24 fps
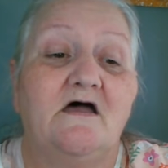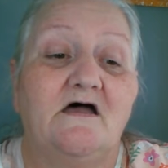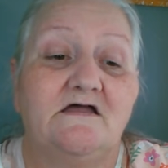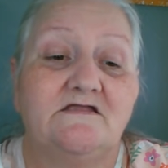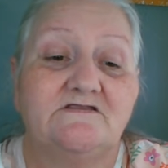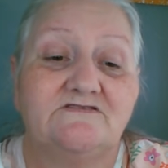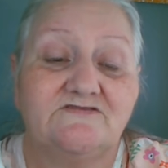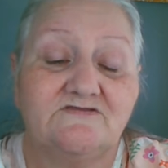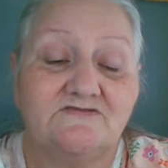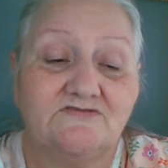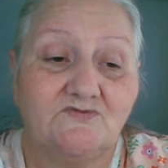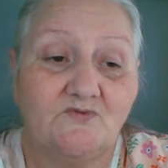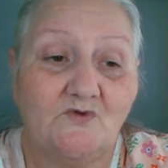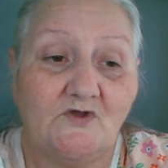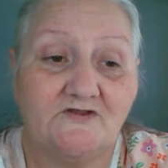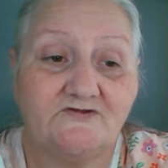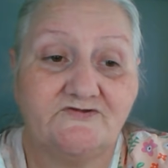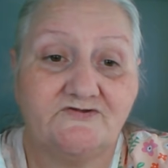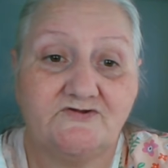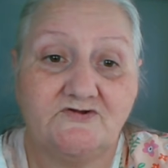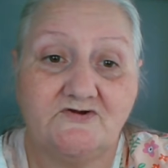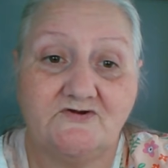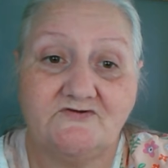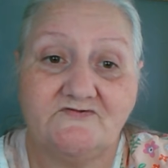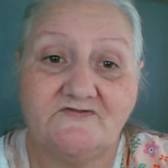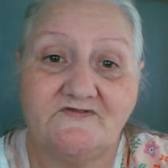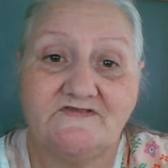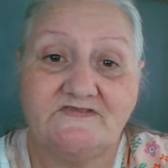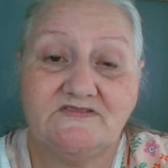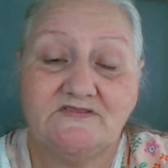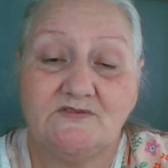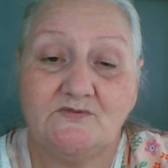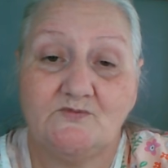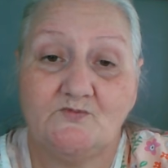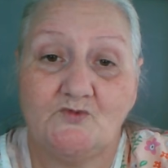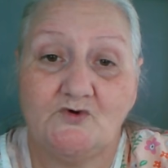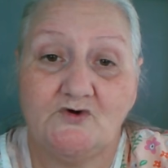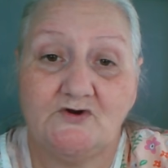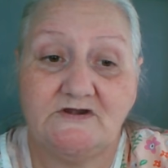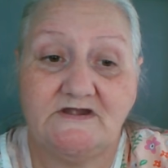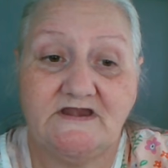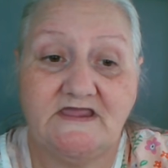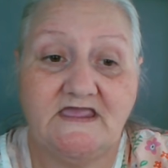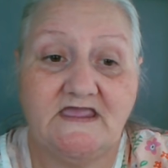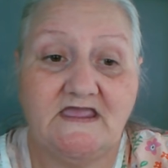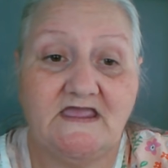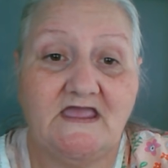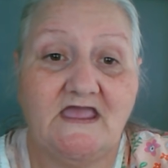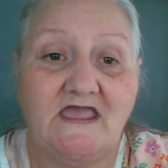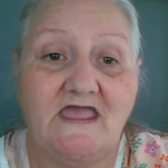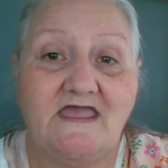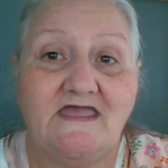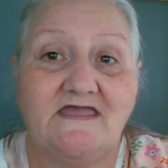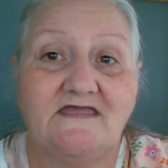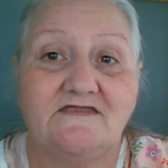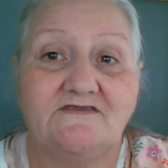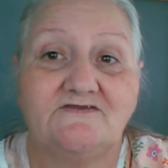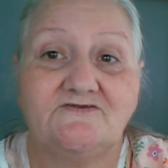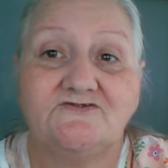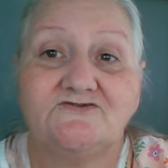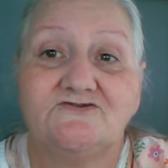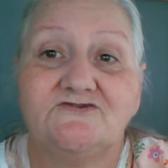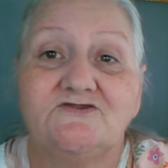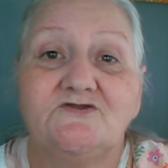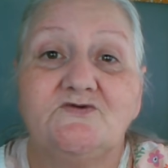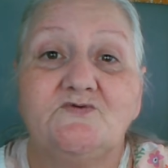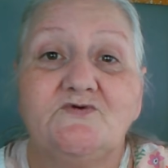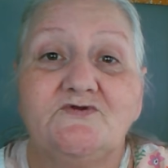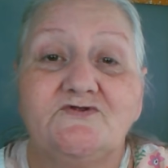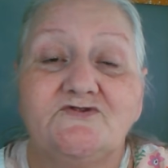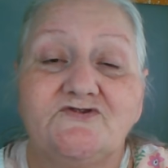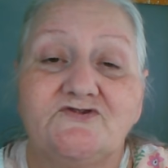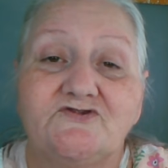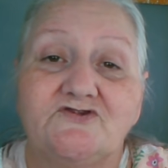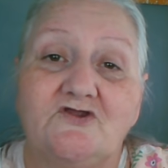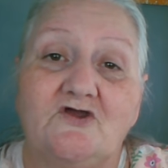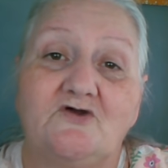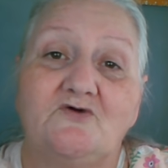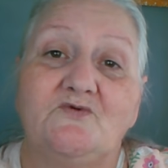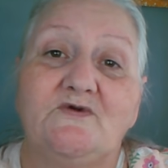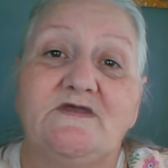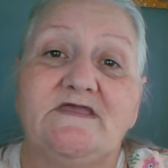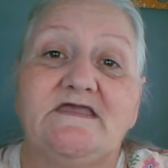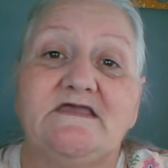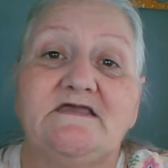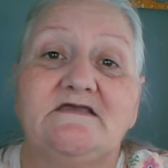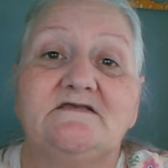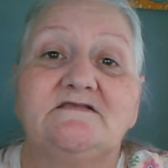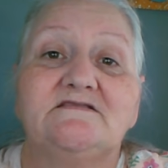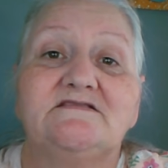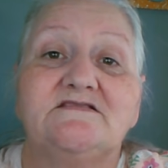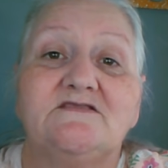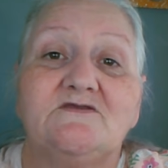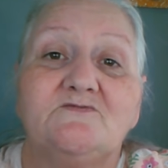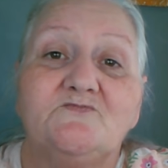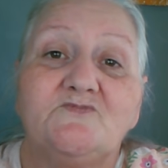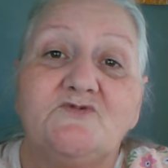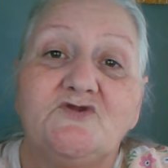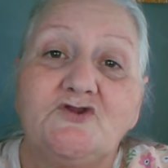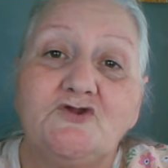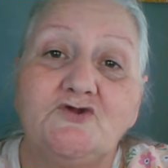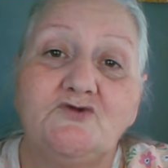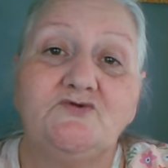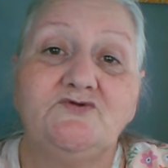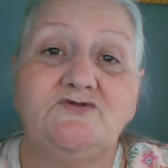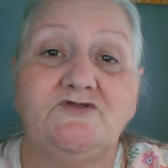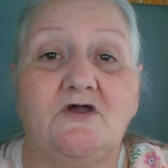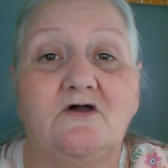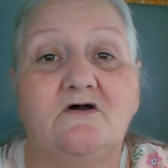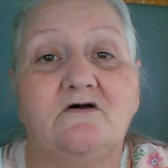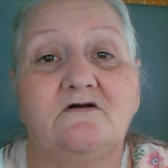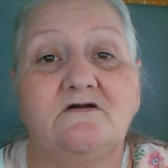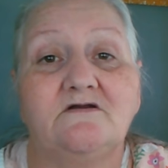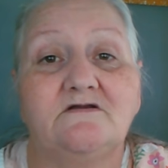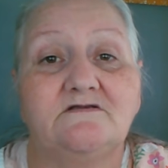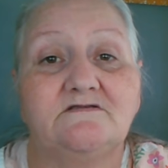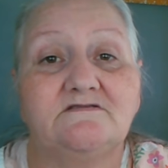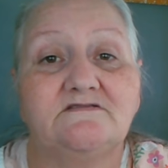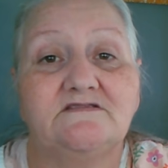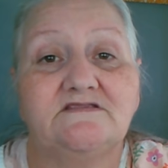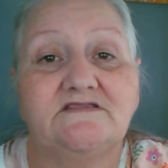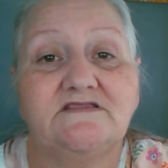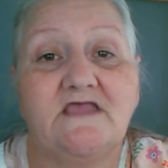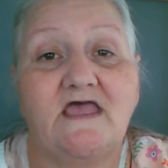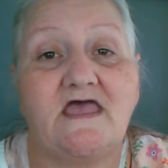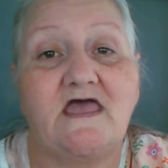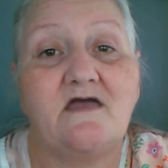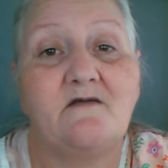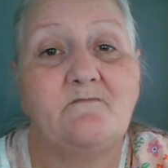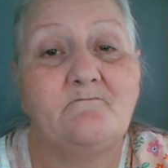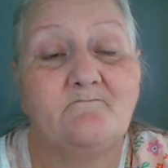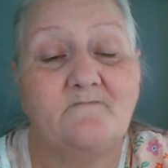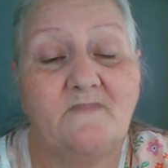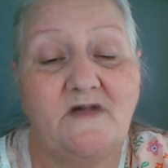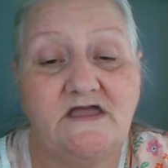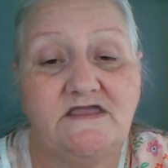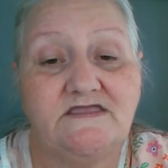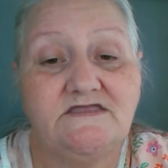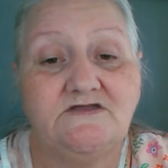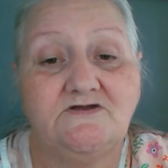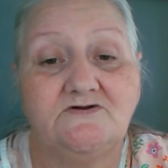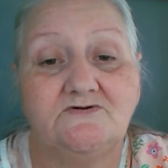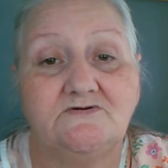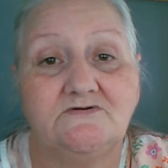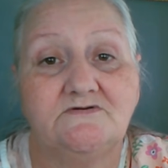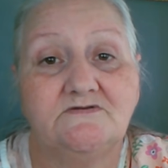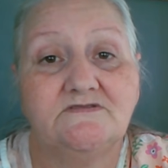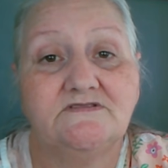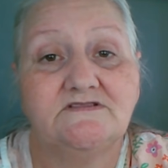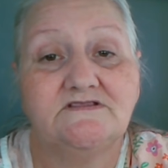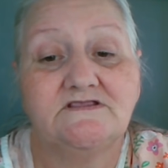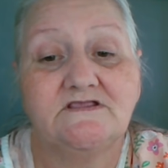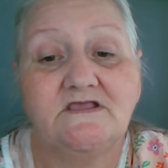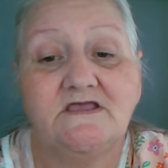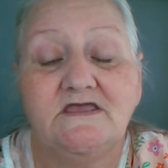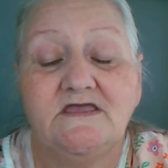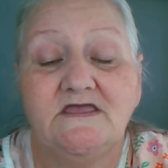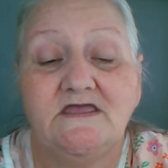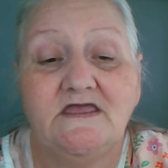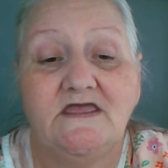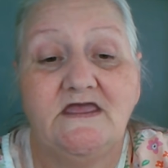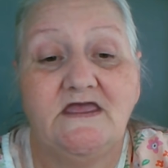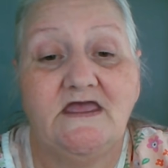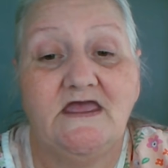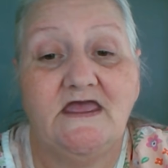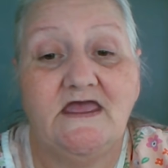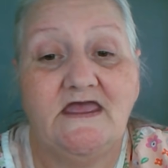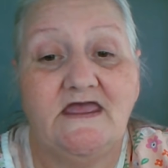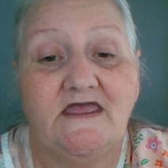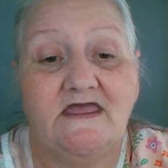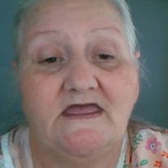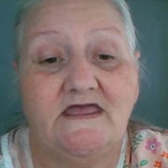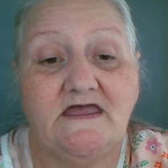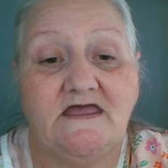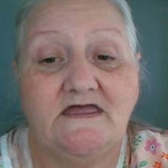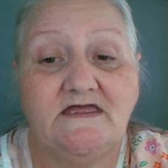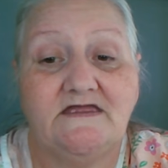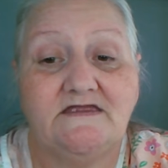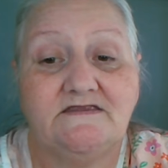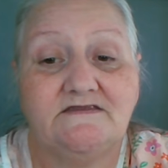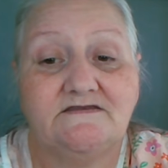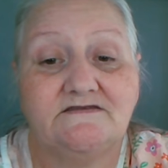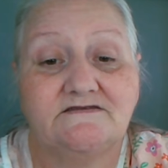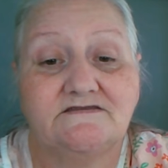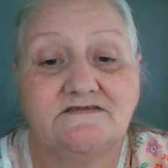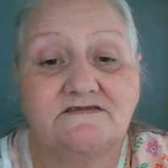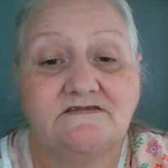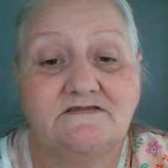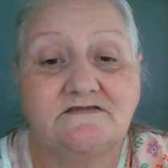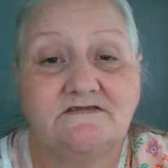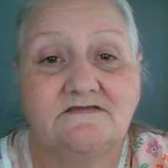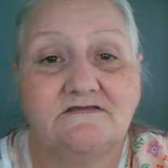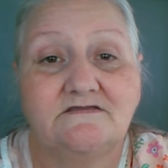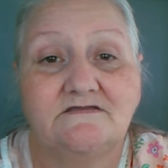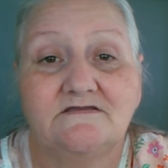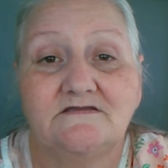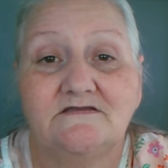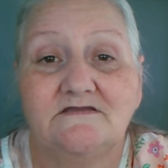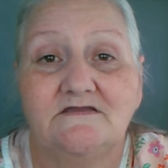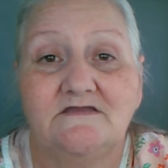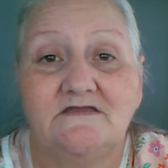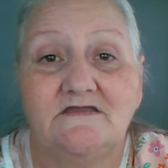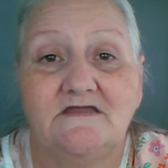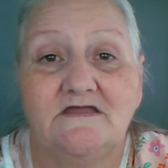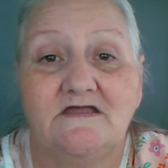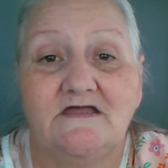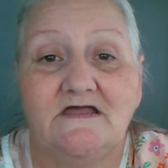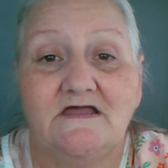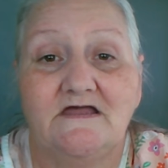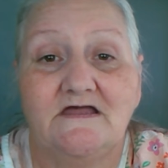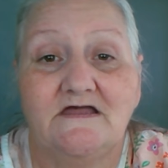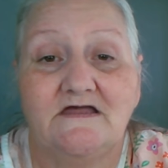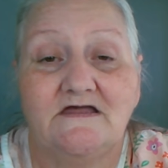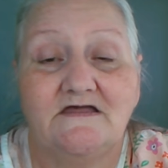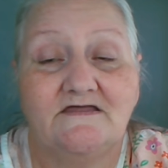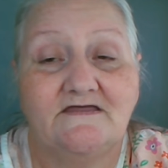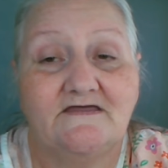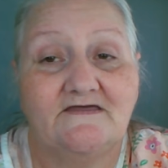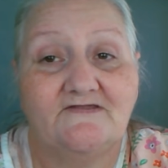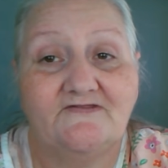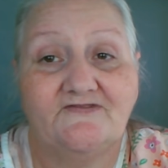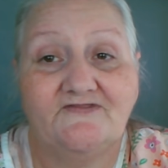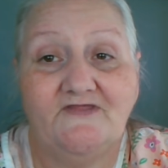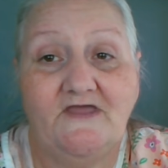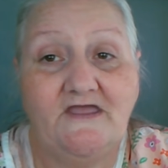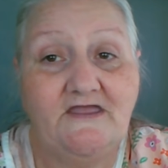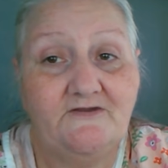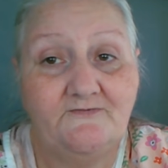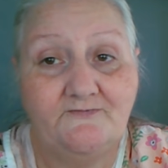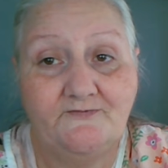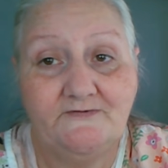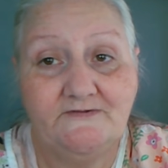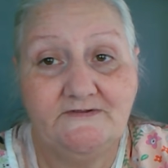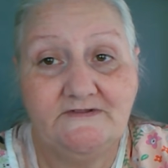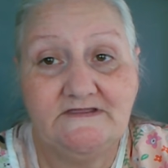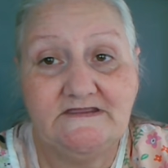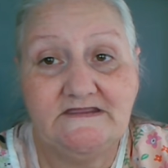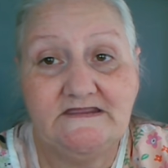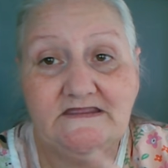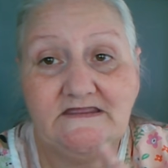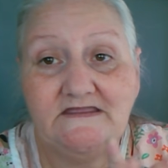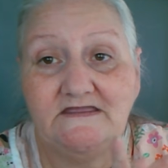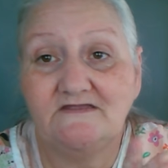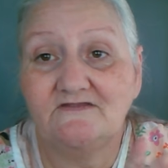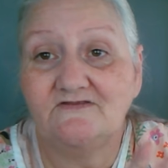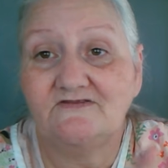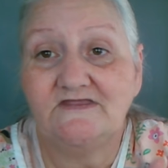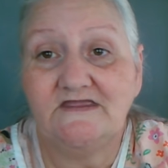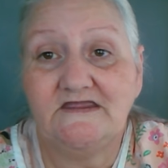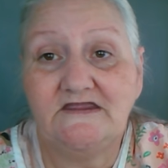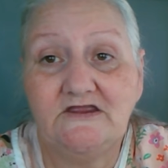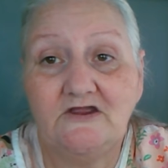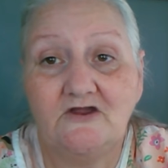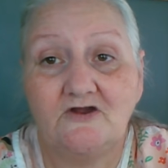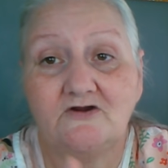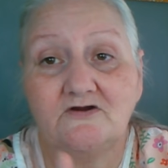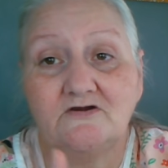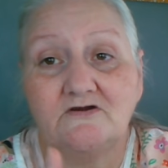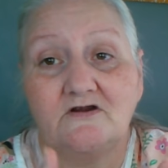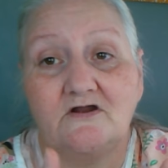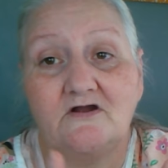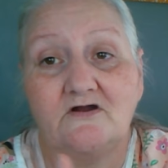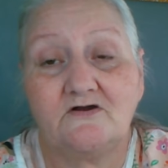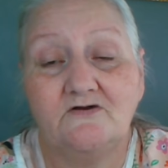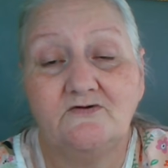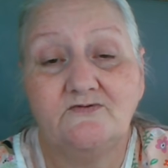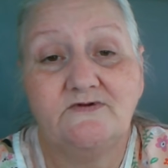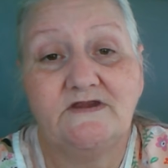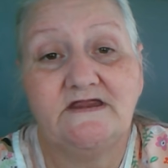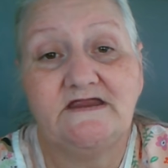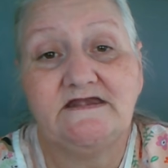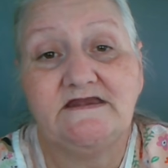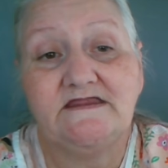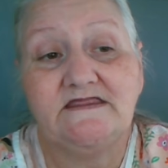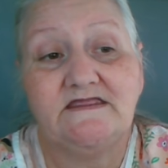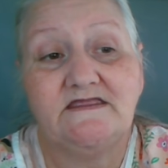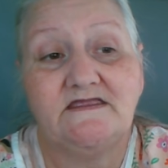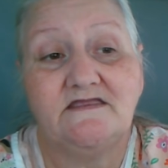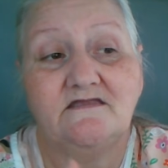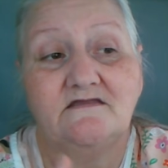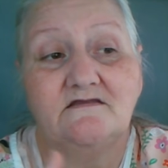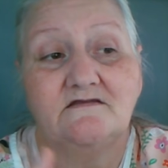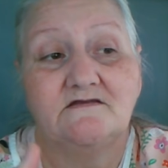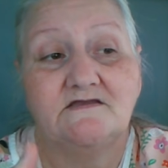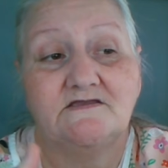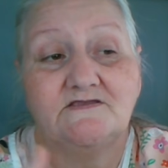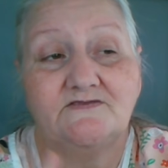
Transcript: I just watched her this morning, and she was showing some new yarns at Michael's, and thankfully they are already,